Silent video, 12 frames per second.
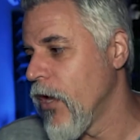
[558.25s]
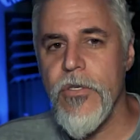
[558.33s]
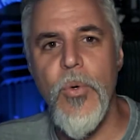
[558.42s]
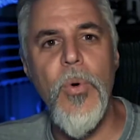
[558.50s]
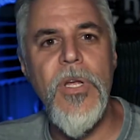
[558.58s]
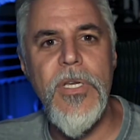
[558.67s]

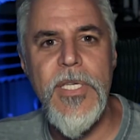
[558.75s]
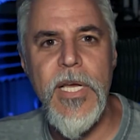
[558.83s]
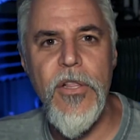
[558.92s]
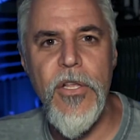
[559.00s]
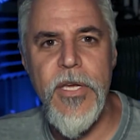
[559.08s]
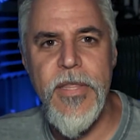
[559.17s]
So we're going to take
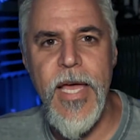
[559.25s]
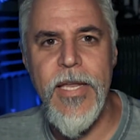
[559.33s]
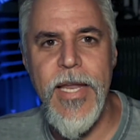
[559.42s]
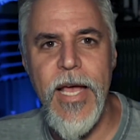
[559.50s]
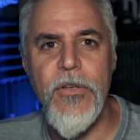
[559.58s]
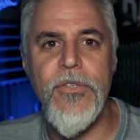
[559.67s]
a look at that
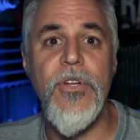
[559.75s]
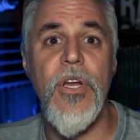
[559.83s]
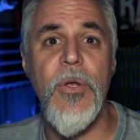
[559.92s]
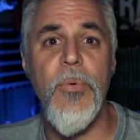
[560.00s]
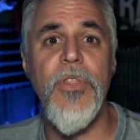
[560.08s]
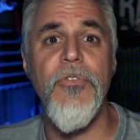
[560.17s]
now,
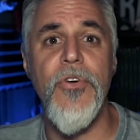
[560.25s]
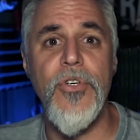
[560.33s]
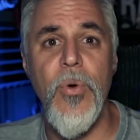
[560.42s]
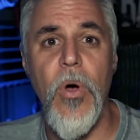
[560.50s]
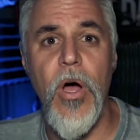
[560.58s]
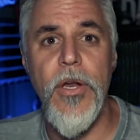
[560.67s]
starting with the
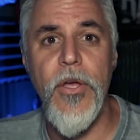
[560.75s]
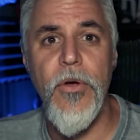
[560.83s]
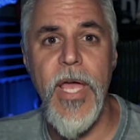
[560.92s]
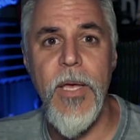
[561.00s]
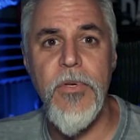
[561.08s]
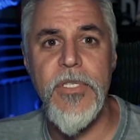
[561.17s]
virtual audio
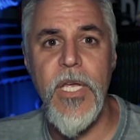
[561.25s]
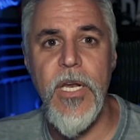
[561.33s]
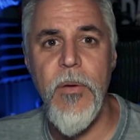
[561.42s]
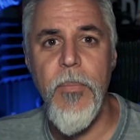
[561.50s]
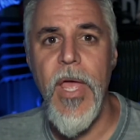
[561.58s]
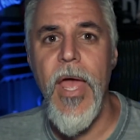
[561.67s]
cable
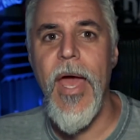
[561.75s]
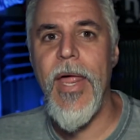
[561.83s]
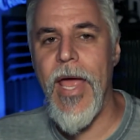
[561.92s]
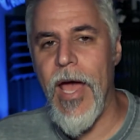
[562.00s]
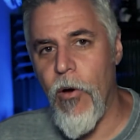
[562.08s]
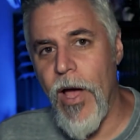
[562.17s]
setup and
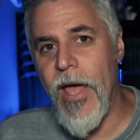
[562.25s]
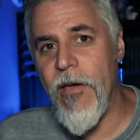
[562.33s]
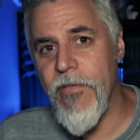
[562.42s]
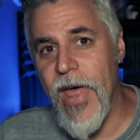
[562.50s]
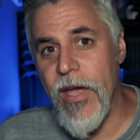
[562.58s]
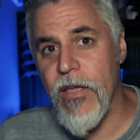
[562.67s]
how I
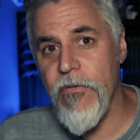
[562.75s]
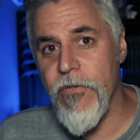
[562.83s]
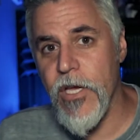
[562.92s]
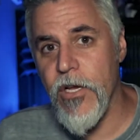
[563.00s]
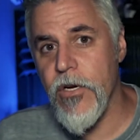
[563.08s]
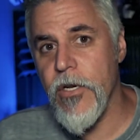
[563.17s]
have that
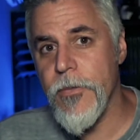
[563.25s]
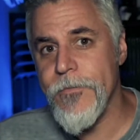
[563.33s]
configured.